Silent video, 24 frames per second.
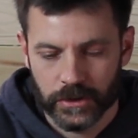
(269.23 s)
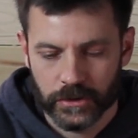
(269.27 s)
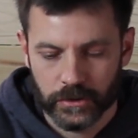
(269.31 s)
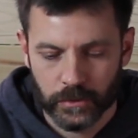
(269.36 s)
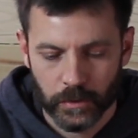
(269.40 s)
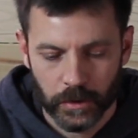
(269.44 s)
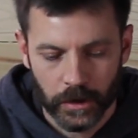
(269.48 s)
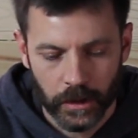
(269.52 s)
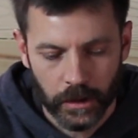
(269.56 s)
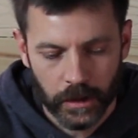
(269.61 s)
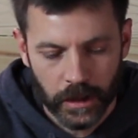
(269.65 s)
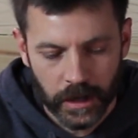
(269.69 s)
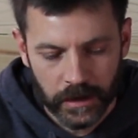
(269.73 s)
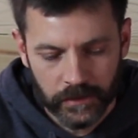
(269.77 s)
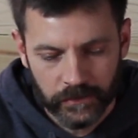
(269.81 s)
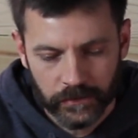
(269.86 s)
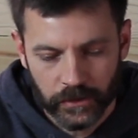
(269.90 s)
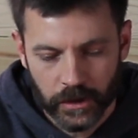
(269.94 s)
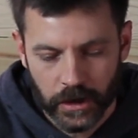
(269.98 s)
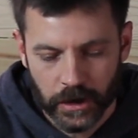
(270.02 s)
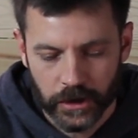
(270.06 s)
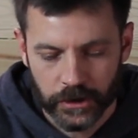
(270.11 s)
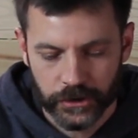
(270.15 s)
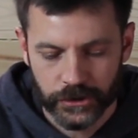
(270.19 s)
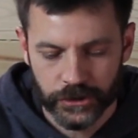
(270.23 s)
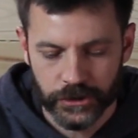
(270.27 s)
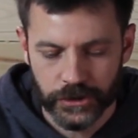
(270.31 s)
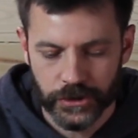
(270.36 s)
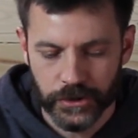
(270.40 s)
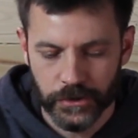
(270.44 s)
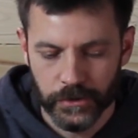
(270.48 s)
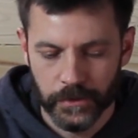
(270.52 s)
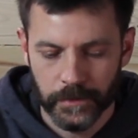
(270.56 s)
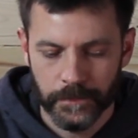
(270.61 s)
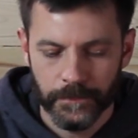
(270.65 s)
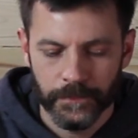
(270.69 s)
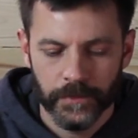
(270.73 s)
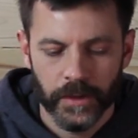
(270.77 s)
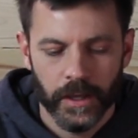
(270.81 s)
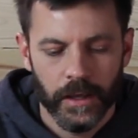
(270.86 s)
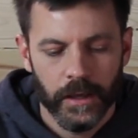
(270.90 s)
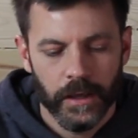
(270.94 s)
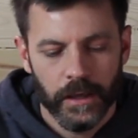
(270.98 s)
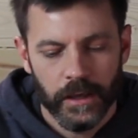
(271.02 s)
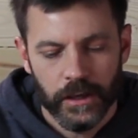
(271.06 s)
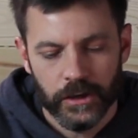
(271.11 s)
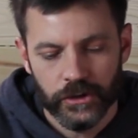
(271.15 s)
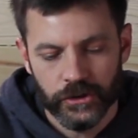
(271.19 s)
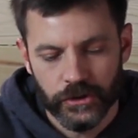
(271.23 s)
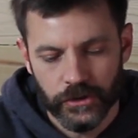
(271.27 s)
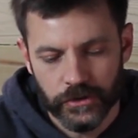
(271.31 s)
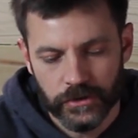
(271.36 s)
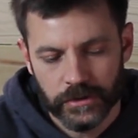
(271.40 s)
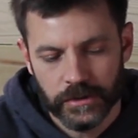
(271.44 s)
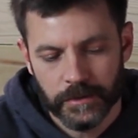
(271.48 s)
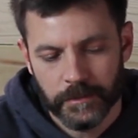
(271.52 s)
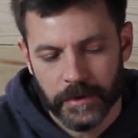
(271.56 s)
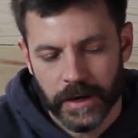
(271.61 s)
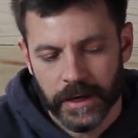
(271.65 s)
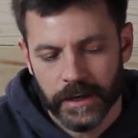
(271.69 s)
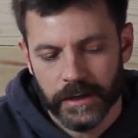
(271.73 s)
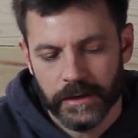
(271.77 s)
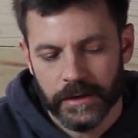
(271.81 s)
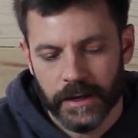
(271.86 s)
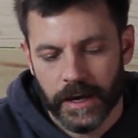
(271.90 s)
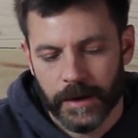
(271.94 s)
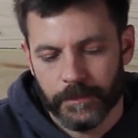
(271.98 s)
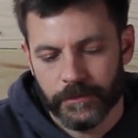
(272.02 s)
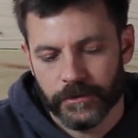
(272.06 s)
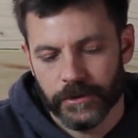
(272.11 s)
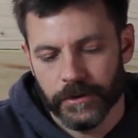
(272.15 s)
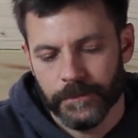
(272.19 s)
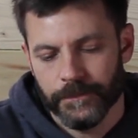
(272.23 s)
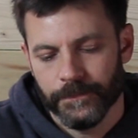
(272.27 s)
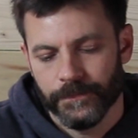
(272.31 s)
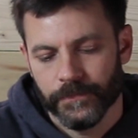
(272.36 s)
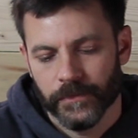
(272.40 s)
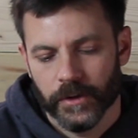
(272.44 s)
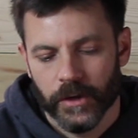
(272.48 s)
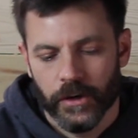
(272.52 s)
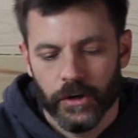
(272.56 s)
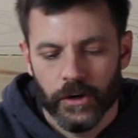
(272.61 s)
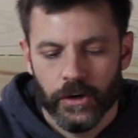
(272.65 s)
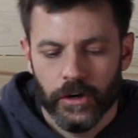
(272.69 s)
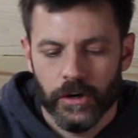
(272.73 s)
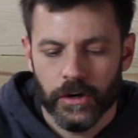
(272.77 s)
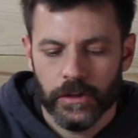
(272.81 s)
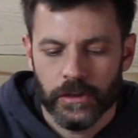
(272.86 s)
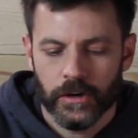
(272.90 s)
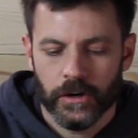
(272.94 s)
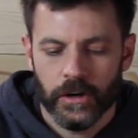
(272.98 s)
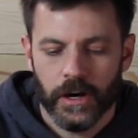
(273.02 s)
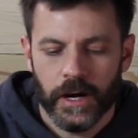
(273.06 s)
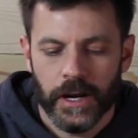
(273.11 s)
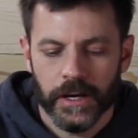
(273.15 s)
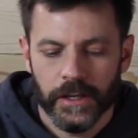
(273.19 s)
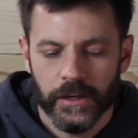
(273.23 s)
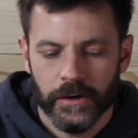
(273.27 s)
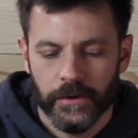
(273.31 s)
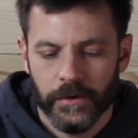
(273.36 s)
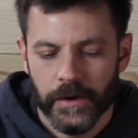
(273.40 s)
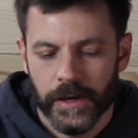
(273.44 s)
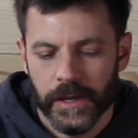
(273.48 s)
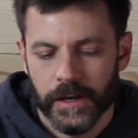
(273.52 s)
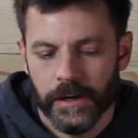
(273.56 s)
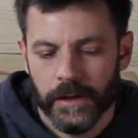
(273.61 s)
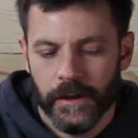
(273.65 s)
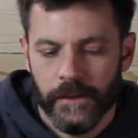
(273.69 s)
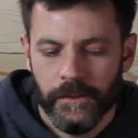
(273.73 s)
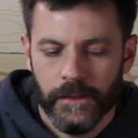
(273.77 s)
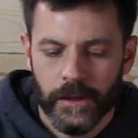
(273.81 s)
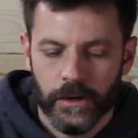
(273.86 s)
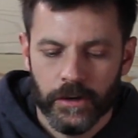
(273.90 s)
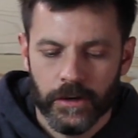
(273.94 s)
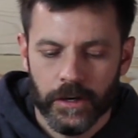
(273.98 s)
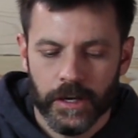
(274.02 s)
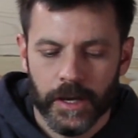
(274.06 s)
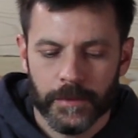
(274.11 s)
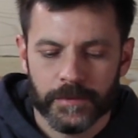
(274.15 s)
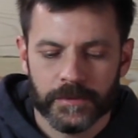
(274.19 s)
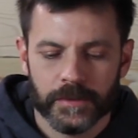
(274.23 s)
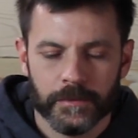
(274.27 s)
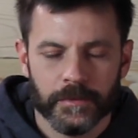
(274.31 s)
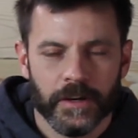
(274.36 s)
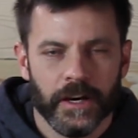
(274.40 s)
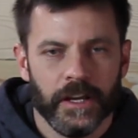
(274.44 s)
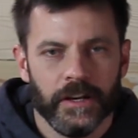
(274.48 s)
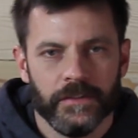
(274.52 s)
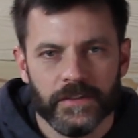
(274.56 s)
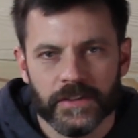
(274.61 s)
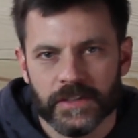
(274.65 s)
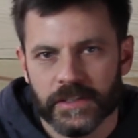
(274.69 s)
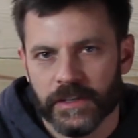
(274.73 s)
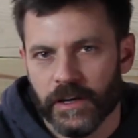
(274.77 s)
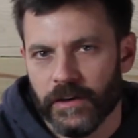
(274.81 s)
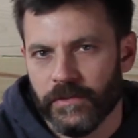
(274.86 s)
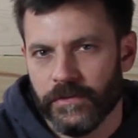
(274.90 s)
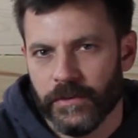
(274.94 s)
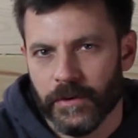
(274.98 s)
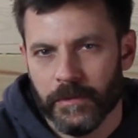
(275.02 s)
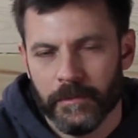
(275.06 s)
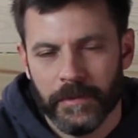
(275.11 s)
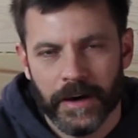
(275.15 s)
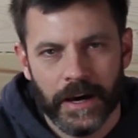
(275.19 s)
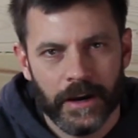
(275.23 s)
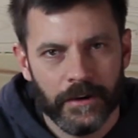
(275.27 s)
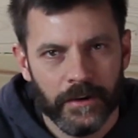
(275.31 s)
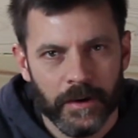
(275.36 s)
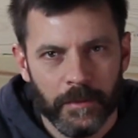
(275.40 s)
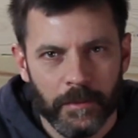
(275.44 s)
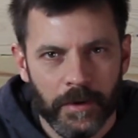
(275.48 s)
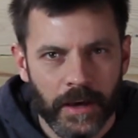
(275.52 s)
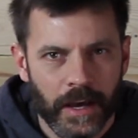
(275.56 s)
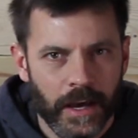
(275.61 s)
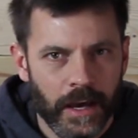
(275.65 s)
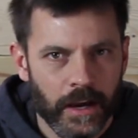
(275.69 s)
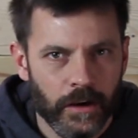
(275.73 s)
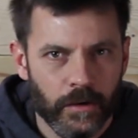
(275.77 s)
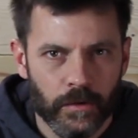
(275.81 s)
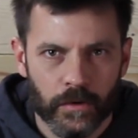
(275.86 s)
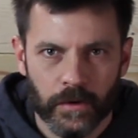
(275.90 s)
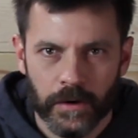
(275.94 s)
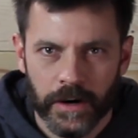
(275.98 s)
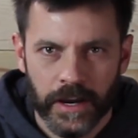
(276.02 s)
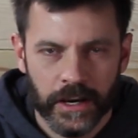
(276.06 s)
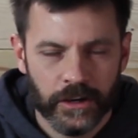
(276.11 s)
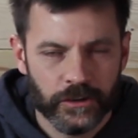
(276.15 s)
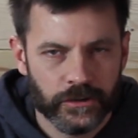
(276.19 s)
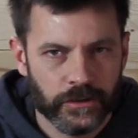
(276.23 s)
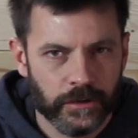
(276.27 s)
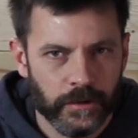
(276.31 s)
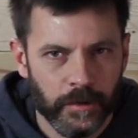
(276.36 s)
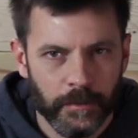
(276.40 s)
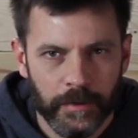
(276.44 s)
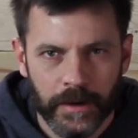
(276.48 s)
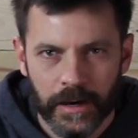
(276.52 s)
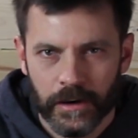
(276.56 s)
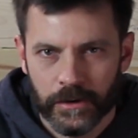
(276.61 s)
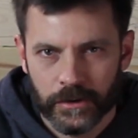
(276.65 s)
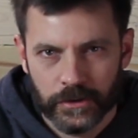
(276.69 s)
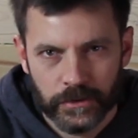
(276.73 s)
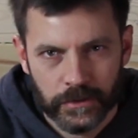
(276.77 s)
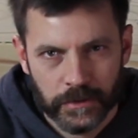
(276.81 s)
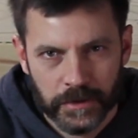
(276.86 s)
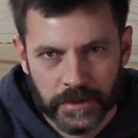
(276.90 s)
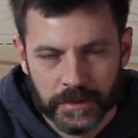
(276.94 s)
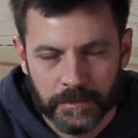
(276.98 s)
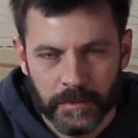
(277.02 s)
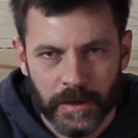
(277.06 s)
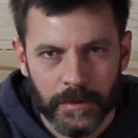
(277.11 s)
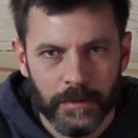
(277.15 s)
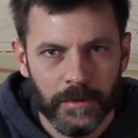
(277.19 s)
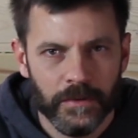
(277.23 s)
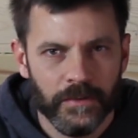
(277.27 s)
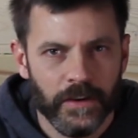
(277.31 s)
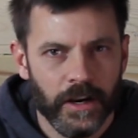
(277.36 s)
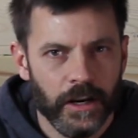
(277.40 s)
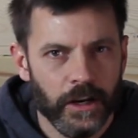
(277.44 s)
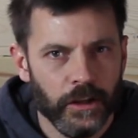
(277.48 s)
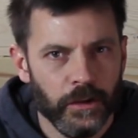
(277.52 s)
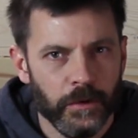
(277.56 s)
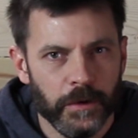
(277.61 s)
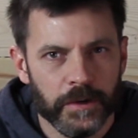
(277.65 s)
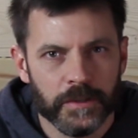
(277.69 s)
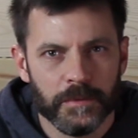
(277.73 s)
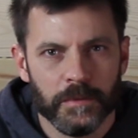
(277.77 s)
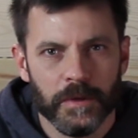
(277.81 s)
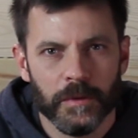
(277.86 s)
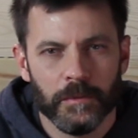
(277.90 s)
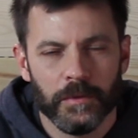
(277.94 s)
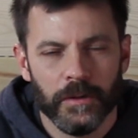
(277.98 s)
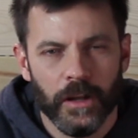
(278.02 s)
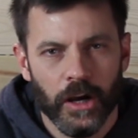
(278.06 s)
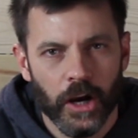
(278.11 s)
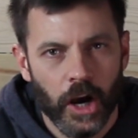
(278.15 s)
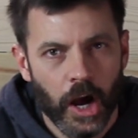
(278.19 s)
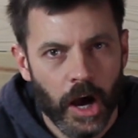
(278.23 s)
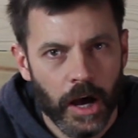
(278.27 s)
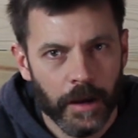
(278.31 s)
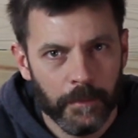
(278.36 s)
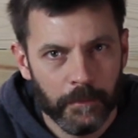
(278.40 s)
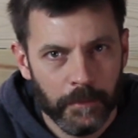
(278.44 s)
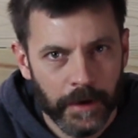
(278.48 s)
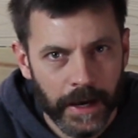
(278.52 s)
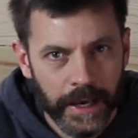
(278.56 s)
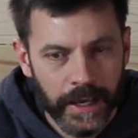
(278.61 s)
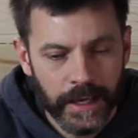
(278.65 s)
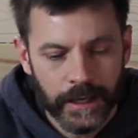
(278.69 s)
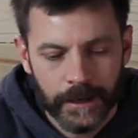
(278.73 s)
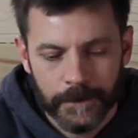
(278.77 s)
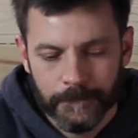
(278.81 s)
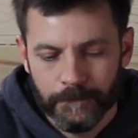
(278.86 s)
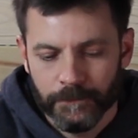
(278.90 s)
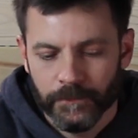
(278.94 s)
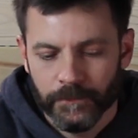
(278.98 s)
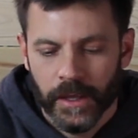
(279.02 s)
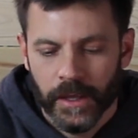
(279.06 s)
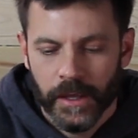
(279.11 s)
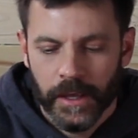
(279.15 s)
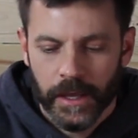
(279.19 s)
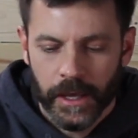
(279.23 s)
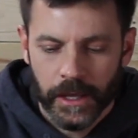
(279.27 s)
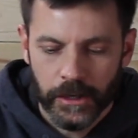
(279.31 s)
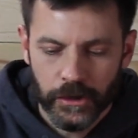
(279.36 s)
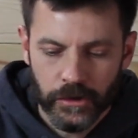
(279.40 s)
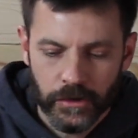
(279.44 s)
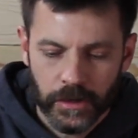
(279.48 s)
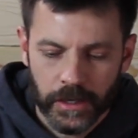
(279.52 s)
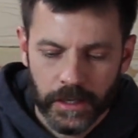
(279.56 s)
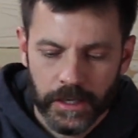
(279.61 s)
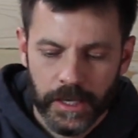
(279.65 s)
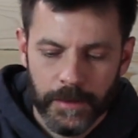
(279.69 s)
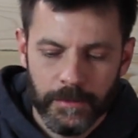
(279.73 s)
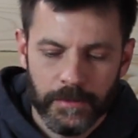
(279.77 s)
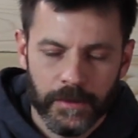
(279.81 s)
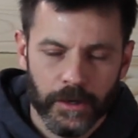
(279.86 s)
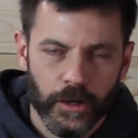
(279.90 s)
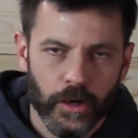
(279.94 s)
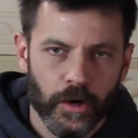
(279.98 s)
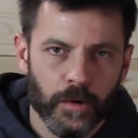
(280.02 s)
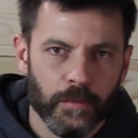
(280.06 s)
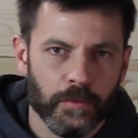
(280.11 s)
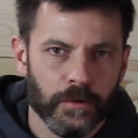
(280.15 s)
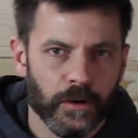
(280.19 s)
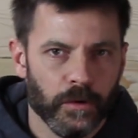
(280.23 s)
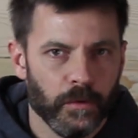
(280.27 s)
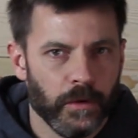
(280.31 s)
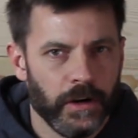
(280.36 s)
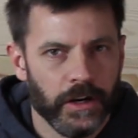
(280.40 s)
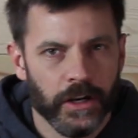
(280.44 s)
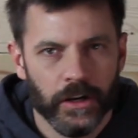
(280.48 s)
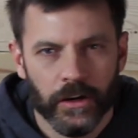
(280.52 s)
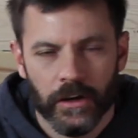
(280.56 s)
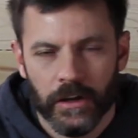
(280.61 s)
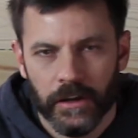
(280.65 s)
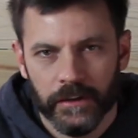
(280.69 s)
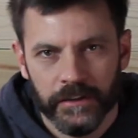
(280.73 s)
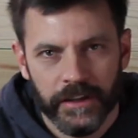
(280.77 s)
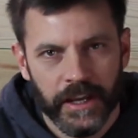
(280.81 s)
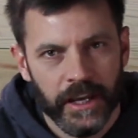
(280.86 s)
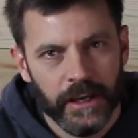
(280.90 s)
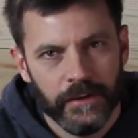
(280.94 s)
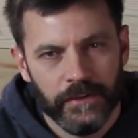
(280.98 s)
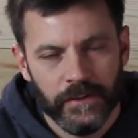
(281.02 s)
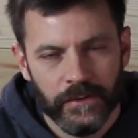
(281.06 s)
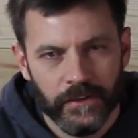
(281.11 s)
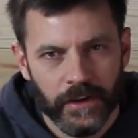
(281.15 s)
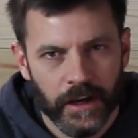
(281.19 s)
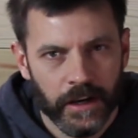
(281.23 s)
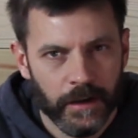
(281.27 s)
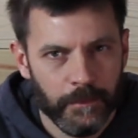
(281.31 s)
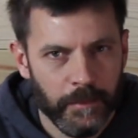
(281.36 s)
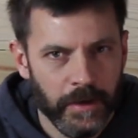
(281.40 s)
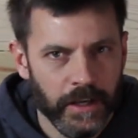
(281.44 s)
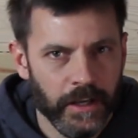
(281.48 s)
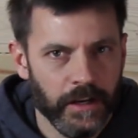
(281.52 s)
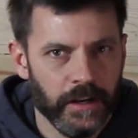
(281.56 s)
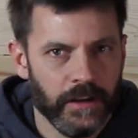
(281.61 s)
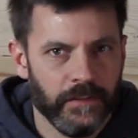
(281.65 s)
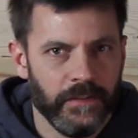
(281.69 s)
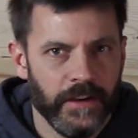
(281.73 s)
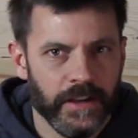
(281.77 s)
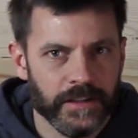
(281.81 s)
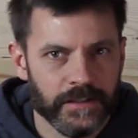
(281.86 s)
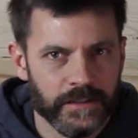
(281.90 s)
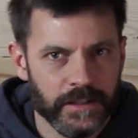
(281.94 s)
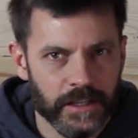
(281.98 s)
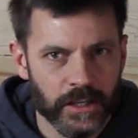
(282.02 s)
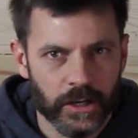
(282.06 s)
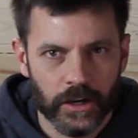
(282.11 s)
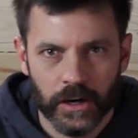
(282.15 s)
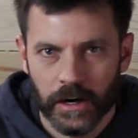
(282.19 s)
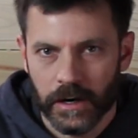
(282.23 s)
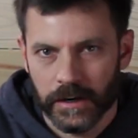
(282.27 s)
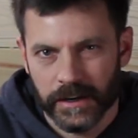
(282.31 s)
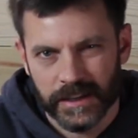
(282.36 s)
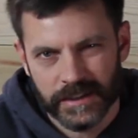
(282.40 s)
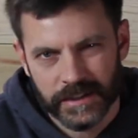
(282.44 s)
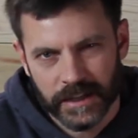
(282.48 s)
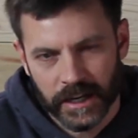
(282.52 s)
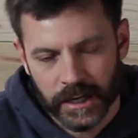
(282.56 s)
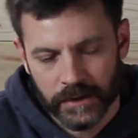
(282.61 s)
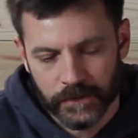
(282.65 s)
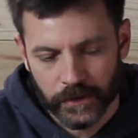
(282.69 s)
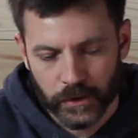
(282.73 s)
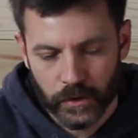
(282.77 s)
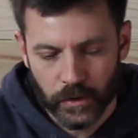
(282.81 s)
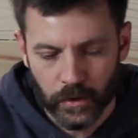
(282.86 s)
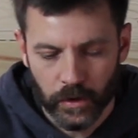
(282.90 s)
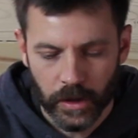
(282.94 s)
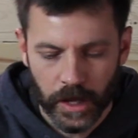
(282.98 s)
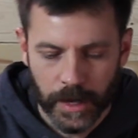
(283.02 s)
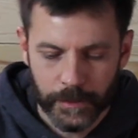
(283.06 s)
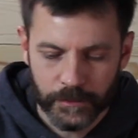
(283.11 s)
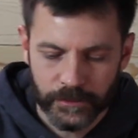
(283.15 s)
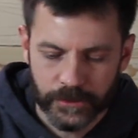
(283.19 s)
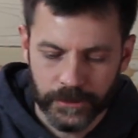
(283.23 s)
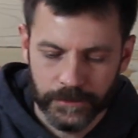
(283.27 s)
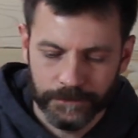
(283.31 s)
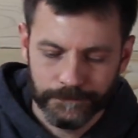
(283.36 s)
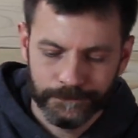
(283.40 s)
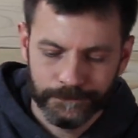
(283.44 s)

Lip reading: So what a lot of vloggers do is use the mic adapter, hook their audio in, and then hook up some kind of a cell phone battery pack or external power source. Maybe you've got a USB plug on bike, and you can keep the GoPro running all day if you've got a big enough SD card. That's kind of a cool option.